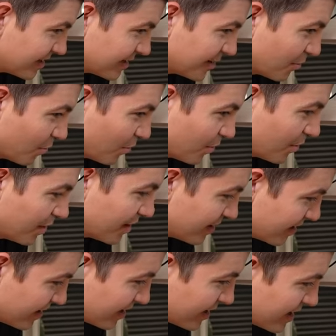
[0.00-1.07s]
Bro, you're
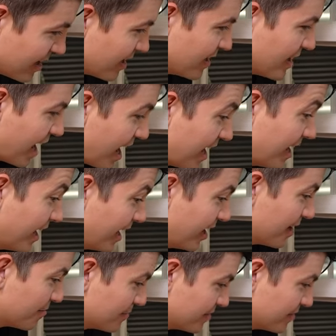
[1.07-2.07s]
soggy. I am.